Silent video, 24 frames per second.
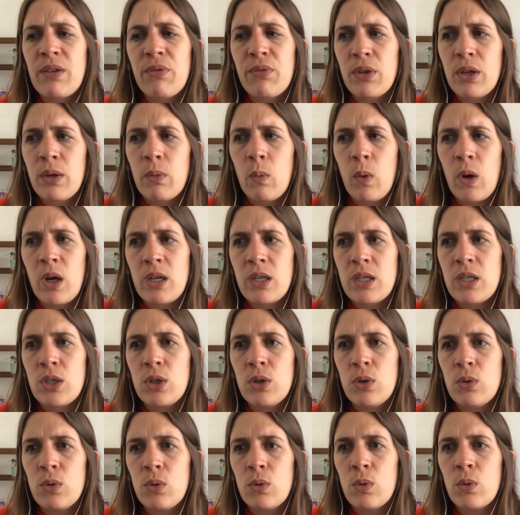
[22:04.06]
definitely want
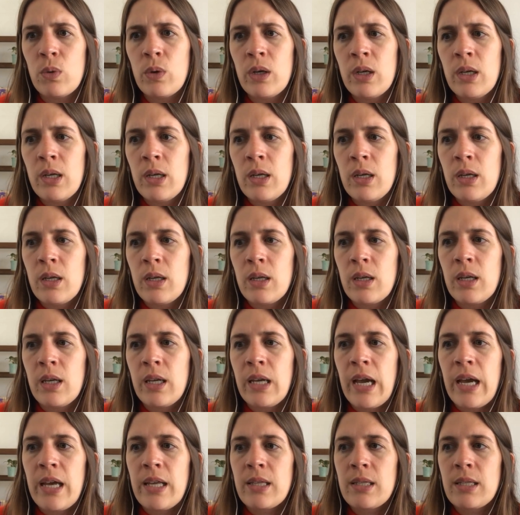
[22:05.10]
to
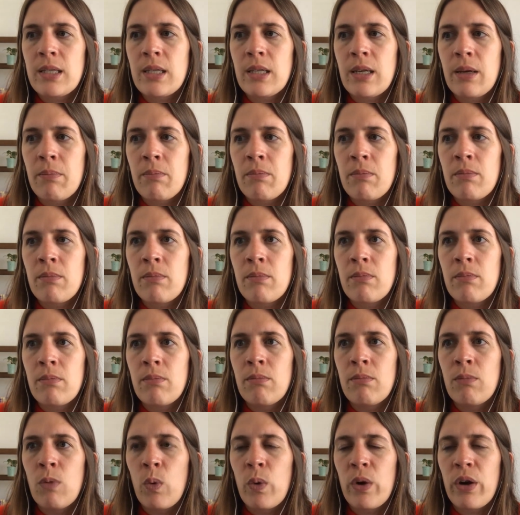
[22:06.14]
get some
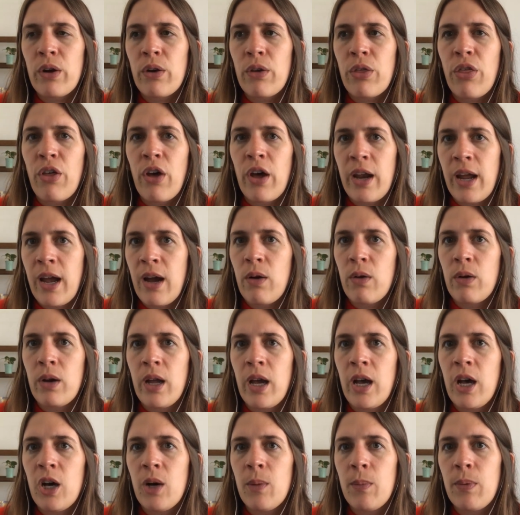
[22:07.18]
more thought out
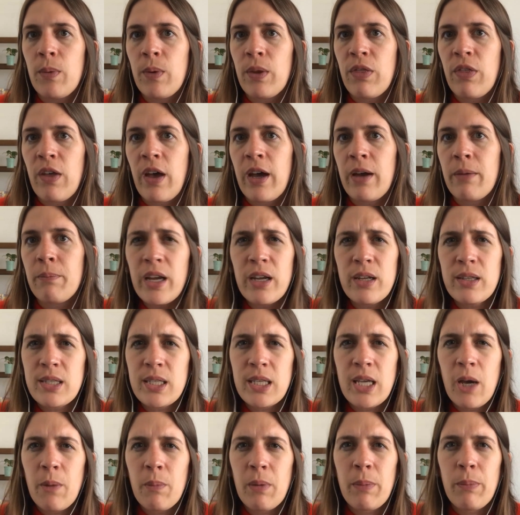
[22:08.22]
help with that. I could
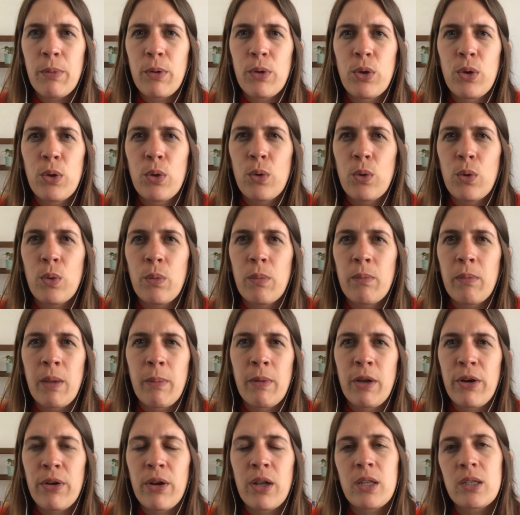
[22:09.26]
see how people who
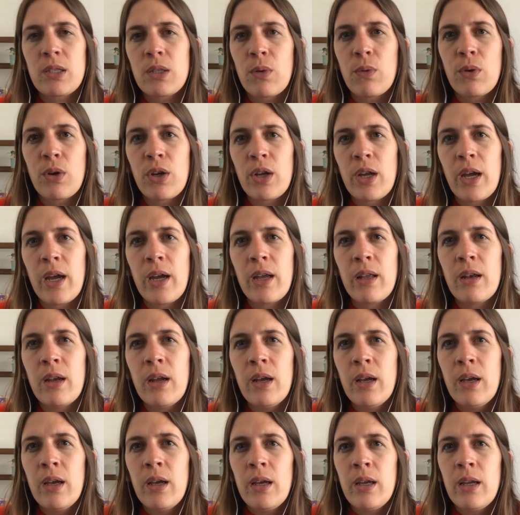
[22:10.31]
maybe are not so good at
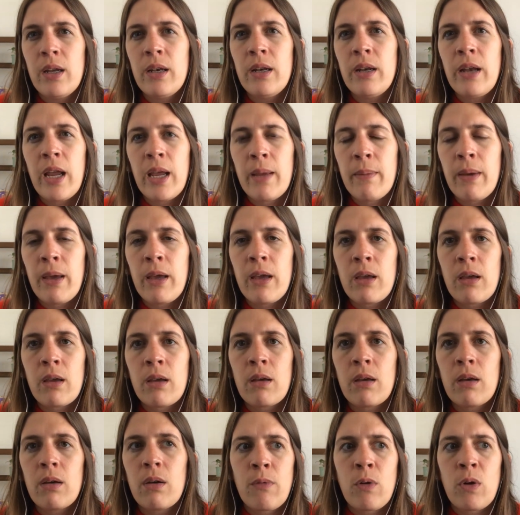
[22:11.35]
naming
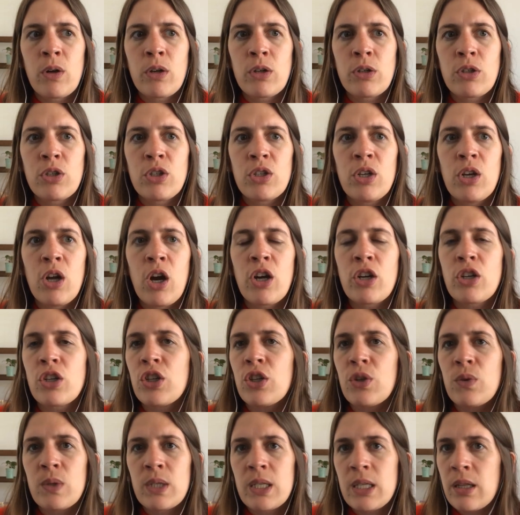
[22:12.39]
or
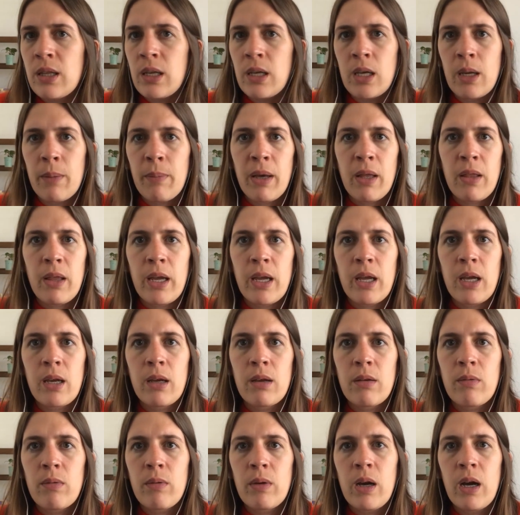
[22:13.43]
aren't used to thinking about like
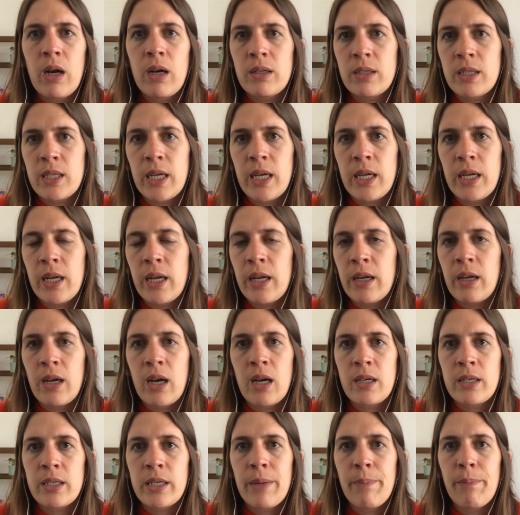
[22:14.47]
content and
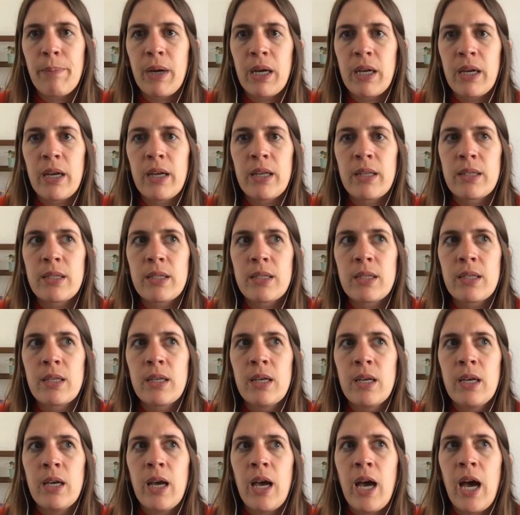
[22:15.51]
content buckets,
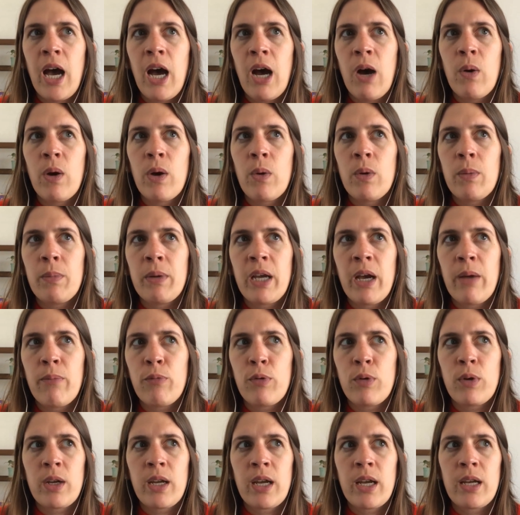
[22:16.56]
how it would be
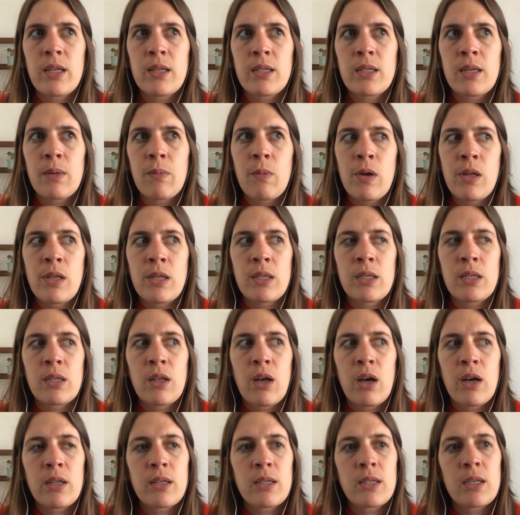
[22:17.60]
helpful to get someone's
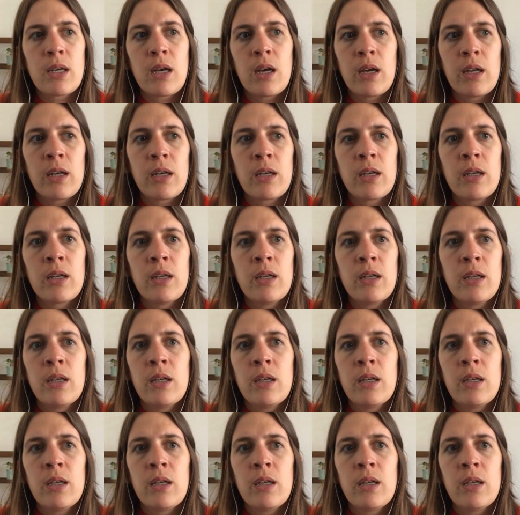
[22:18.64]
thoughts on,